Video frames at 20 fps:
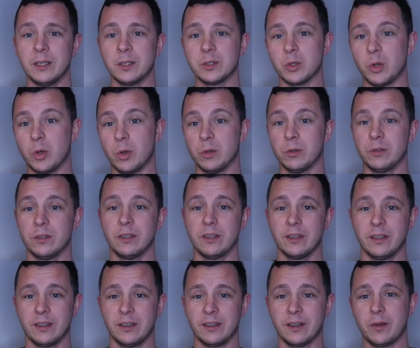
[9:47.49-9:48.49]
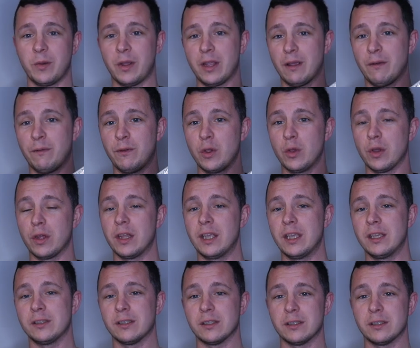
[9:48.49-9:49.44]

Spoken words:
So quite a few of these,